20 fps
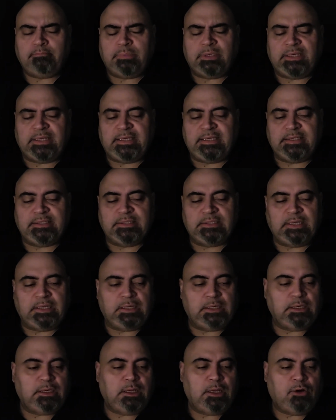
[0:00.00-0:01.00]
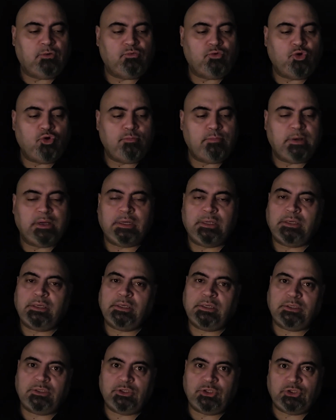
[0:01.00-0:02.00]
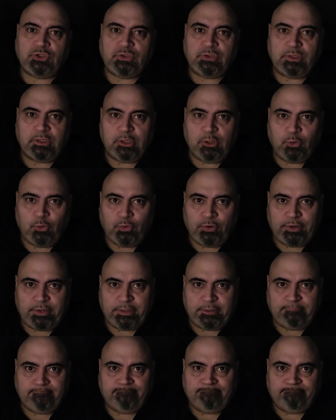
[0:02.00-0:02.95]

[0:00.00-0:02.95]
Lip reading: pleasing aroma to the Lord.